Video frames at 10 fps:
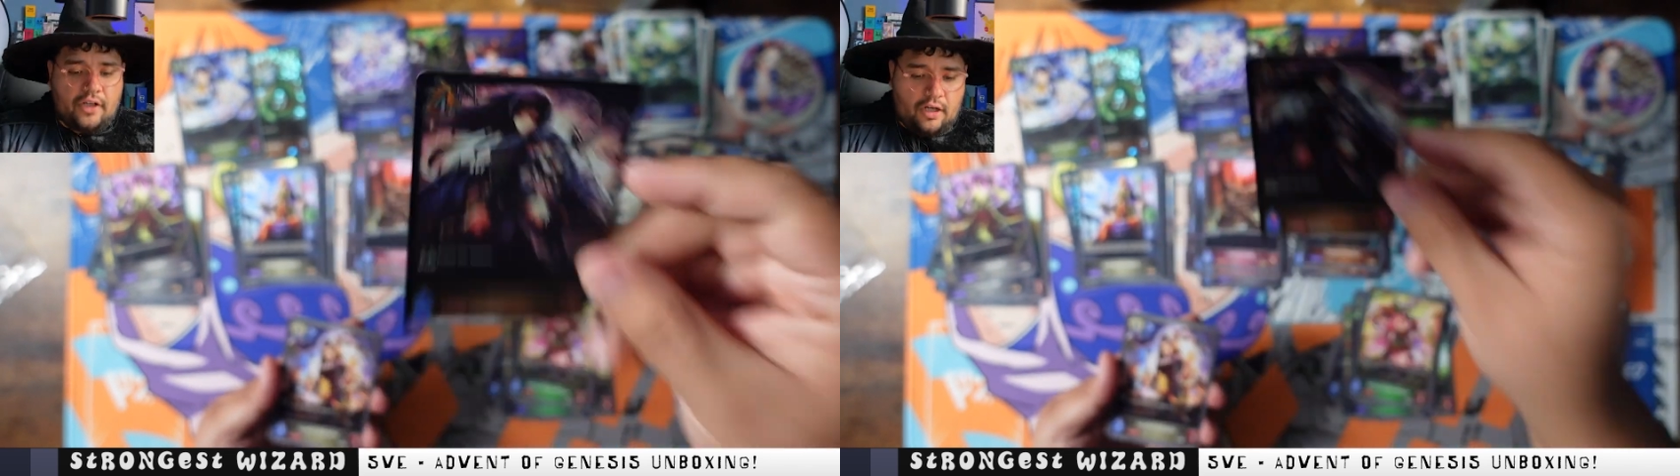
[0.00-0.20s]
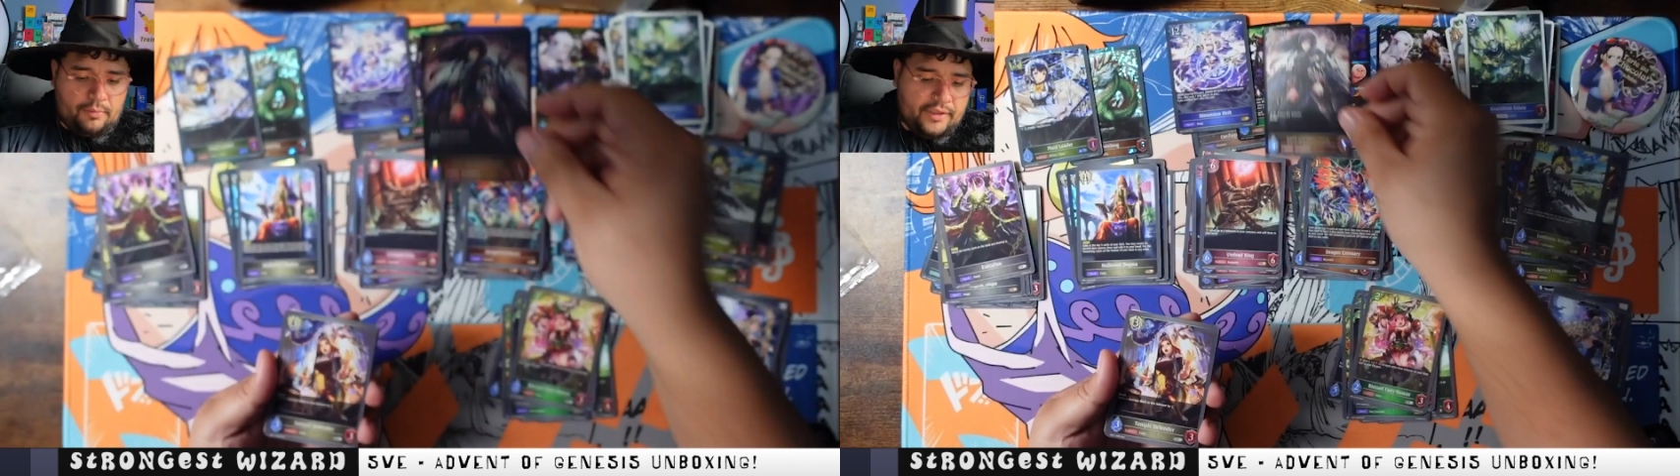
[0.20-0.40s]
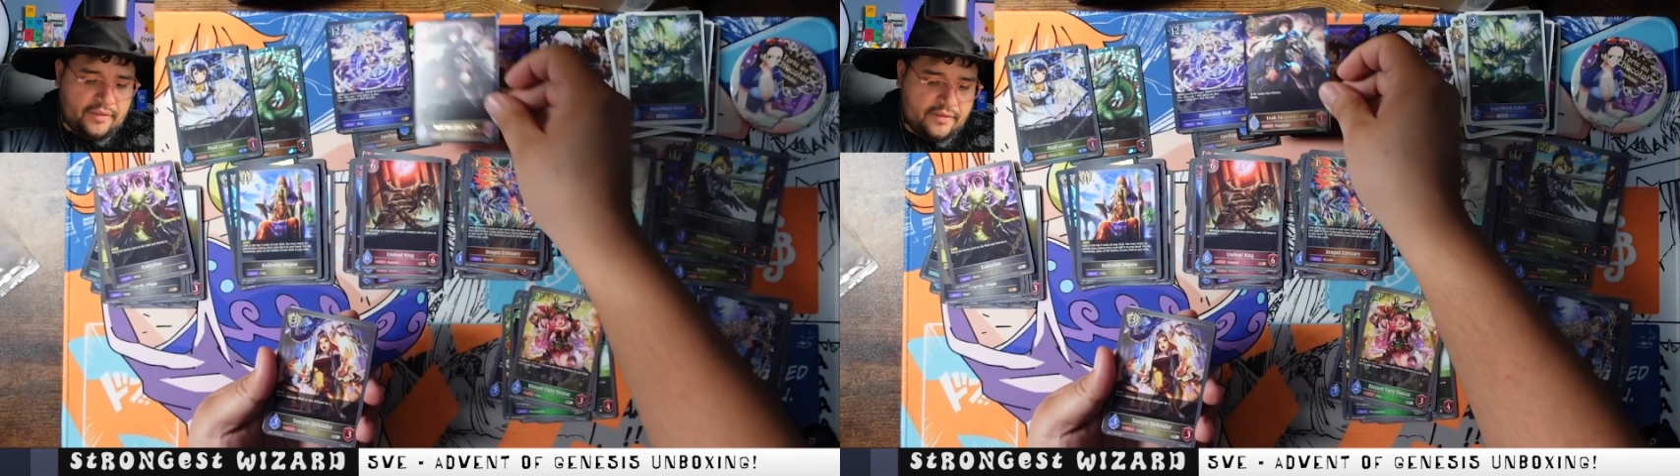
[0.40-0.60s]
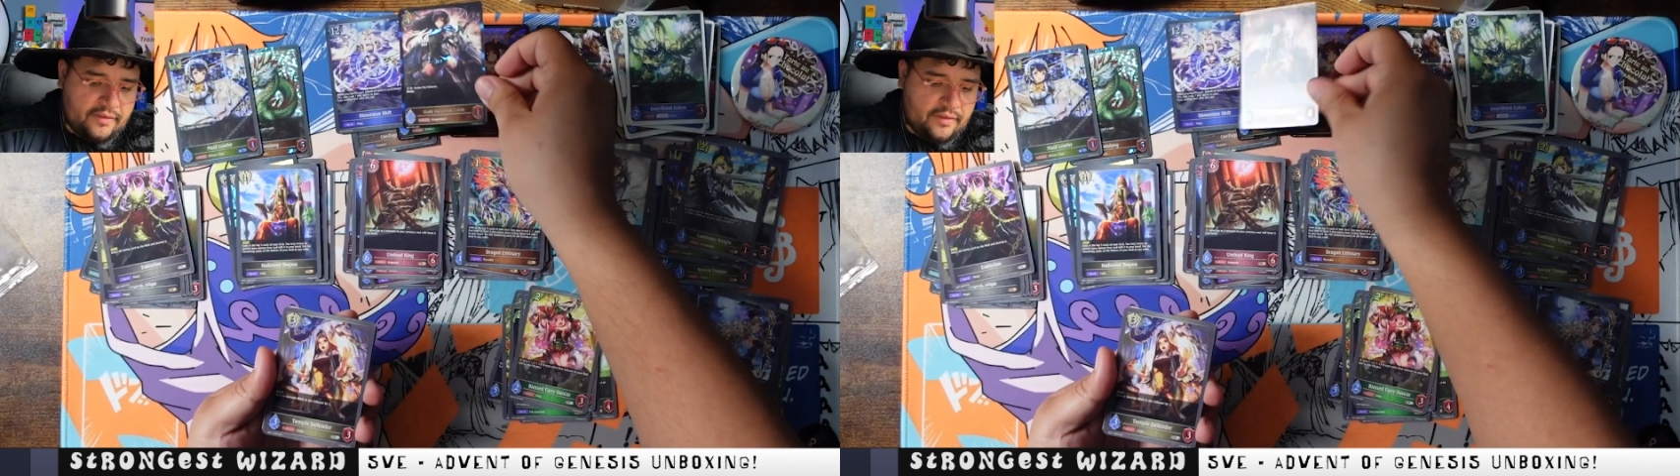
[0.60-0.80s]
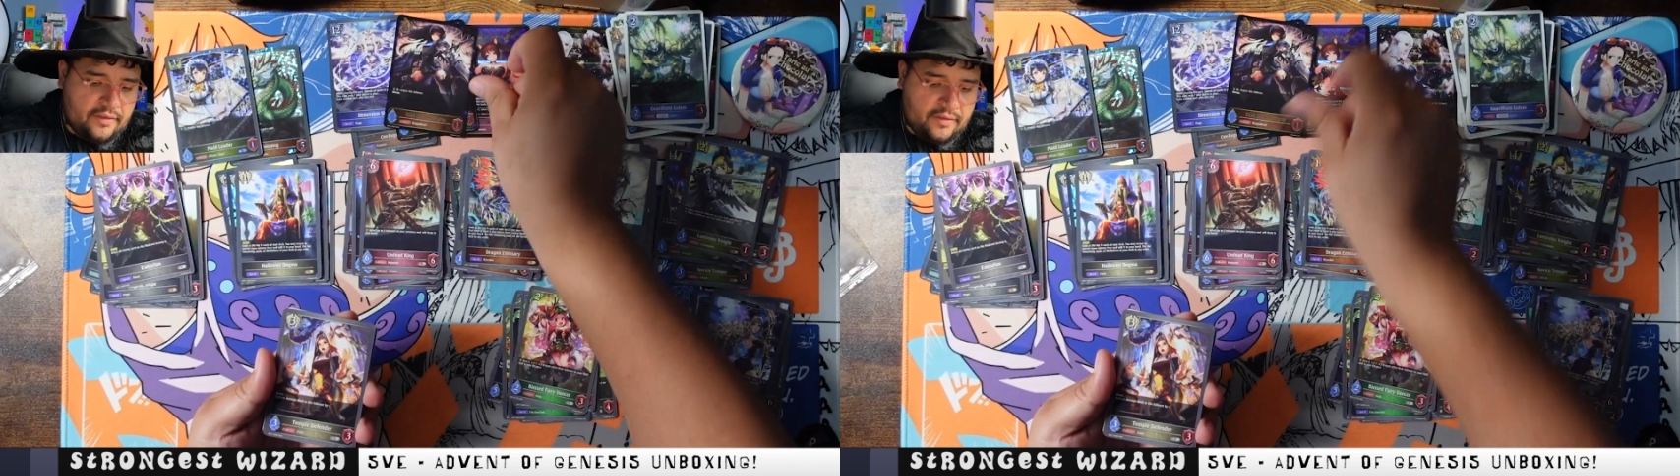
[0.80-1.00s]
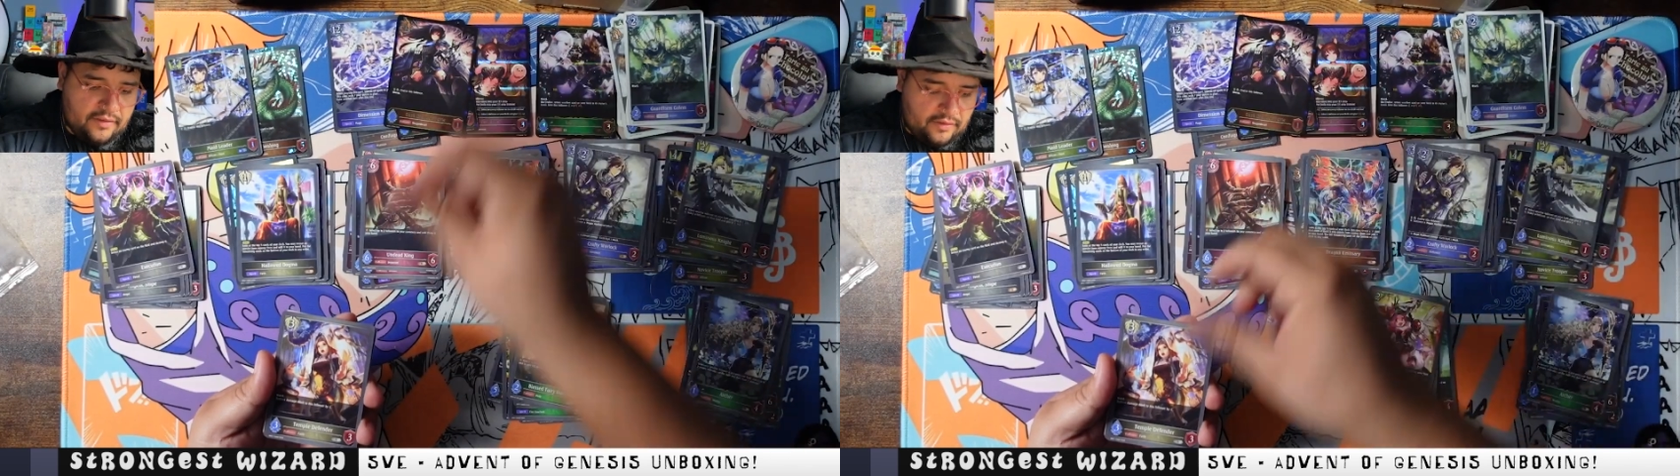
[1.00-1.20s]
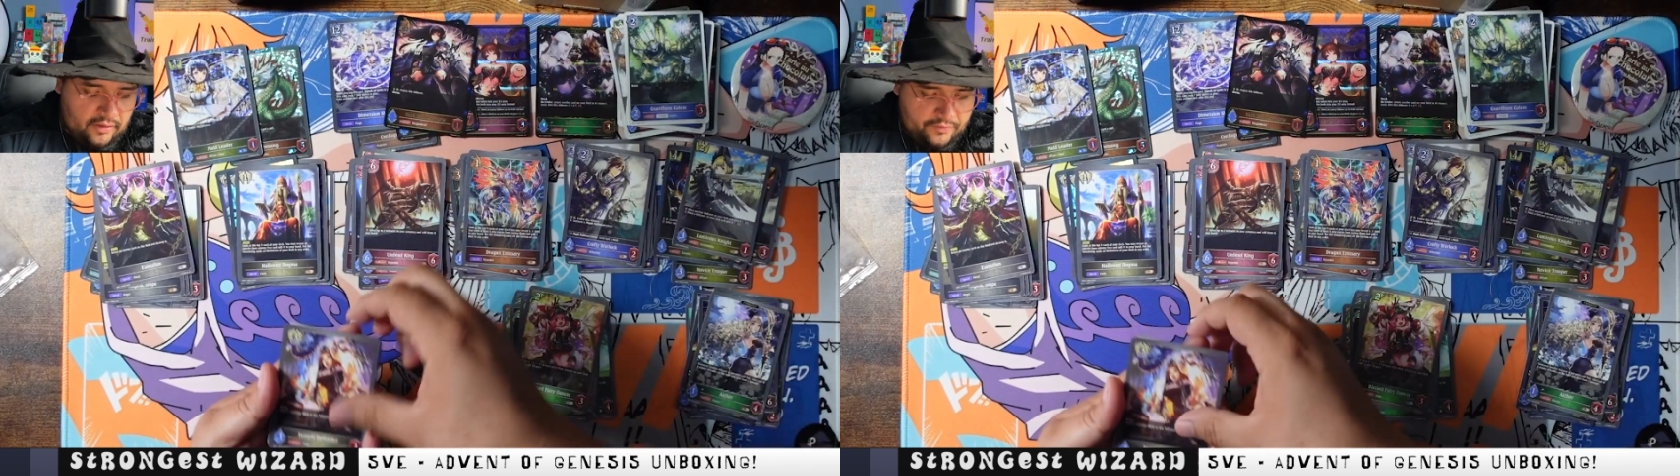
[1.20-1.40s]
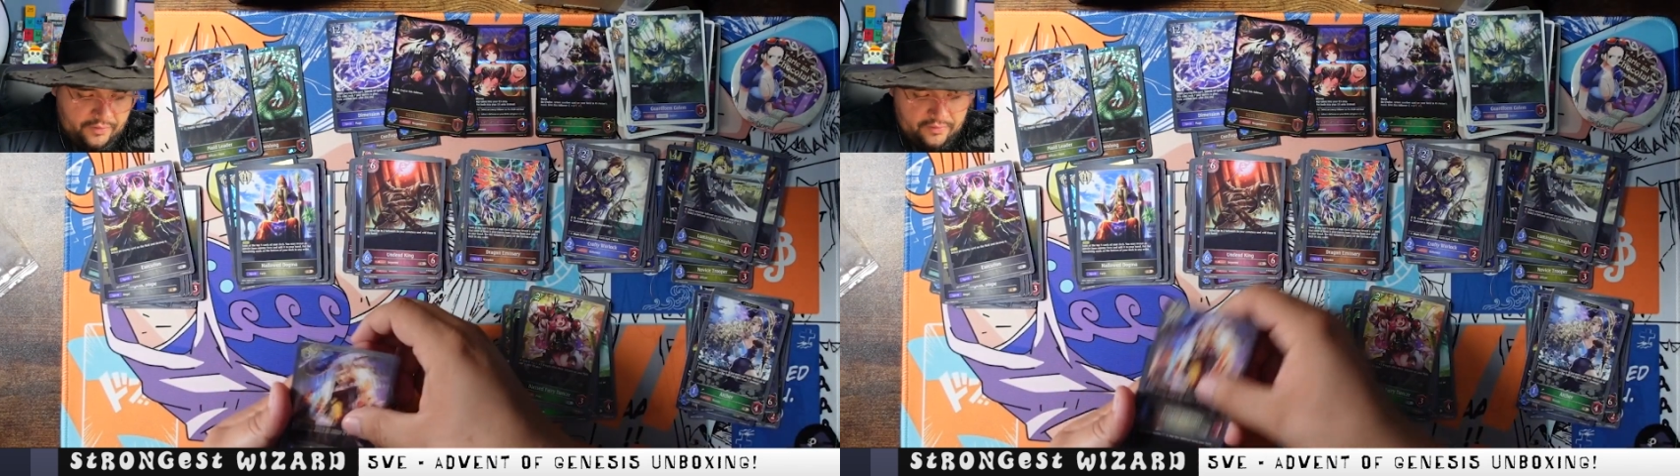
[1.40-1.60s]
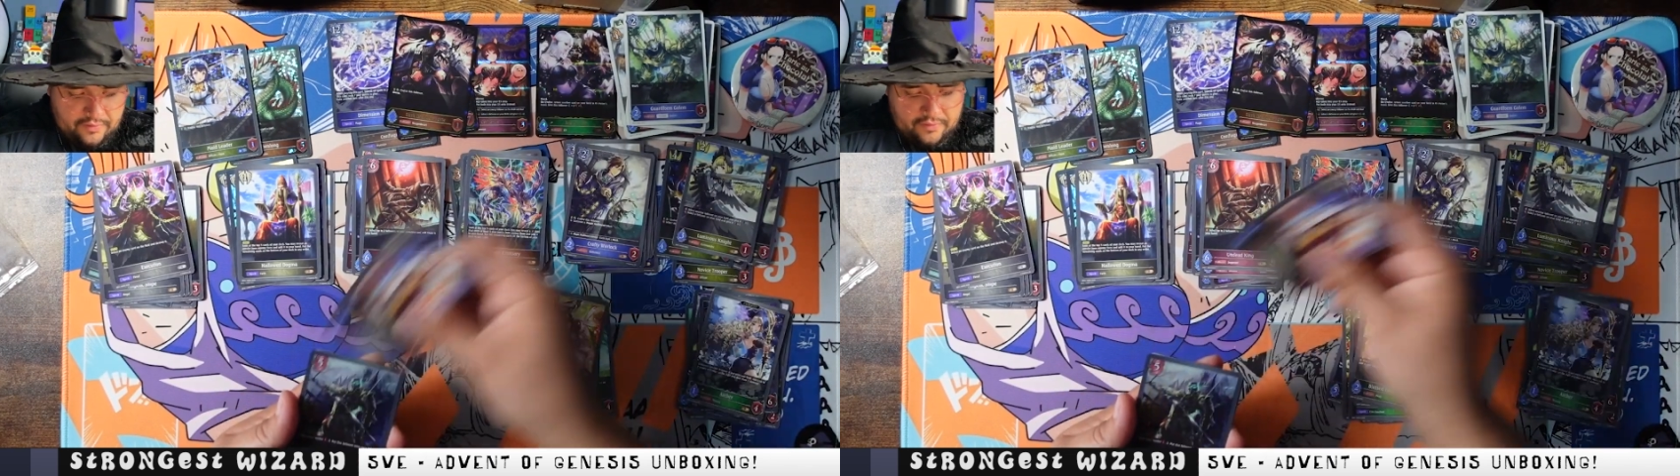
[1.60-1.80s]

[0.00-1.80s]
ominous. Love it.